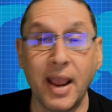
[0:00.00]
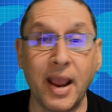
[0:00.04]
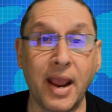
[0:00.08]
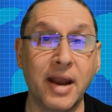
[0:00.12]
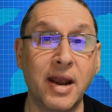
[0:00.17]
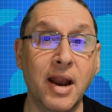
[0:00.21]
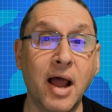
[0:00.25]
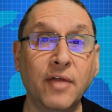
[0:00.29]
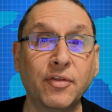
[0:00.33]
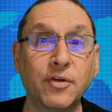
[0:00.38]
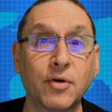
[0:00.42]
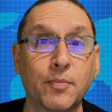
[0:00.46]

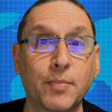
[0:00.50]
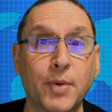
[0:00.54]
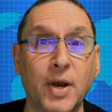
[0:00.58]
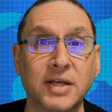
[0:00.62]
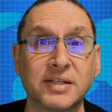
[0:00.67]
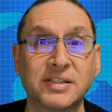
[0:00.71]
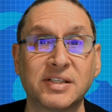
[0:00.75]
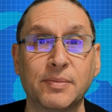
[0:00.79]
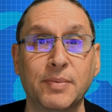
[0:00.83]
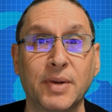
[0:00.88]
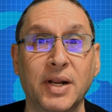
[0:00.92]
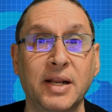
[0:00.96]
Another
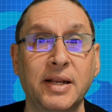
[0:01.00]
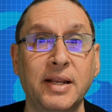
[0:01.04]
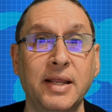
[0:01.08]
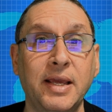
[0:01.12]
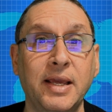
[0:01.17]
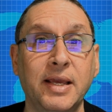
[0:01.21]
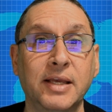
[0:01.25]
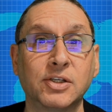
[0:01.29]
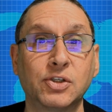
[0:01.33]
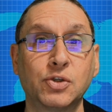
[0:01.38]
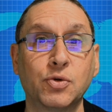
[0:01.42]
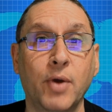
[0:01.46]

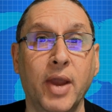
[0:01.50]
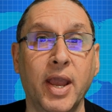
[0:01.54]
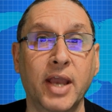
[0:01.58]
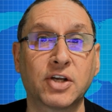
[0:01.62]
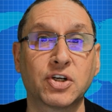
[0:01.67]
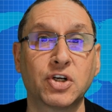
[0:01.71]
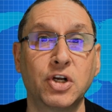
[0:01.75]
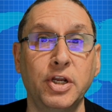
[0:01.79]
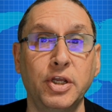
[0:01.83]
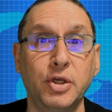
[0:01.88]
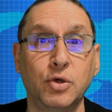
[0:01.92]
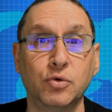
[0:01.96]
possibility is to
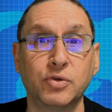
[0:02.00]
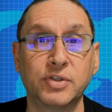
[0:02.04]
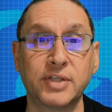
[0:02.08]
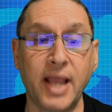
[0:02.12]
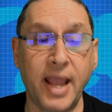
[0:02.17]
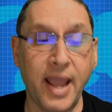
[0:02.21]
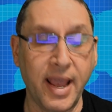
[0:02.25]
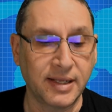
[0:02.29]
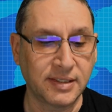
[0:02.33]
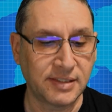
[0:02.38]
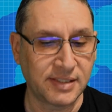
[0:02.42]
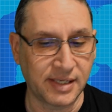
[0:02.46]
actually use
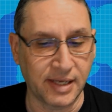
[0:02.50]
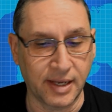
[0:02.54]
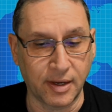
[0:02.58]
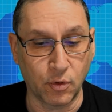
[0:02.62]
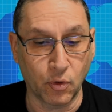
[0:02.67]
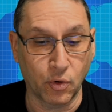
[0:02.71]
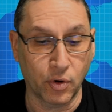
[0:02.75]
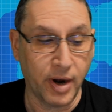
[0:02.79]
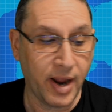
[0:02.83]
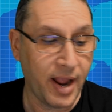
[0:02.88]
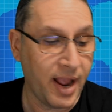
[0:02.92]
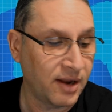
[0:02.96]
a headset
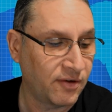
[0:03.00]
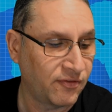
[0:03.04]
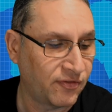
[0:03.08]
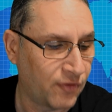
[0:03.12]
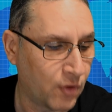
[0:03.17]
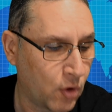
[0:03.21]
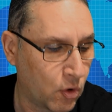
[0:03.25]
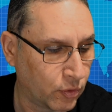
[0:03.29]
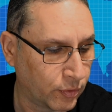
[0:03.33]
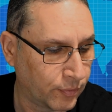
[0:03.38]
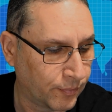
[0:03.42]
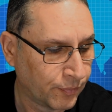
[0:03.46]
or a
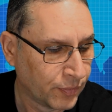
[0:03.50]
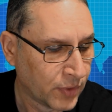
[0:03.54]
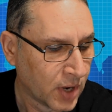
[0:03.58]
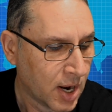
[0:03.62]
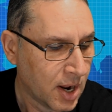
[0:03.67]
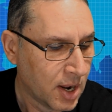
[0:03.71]
headphone.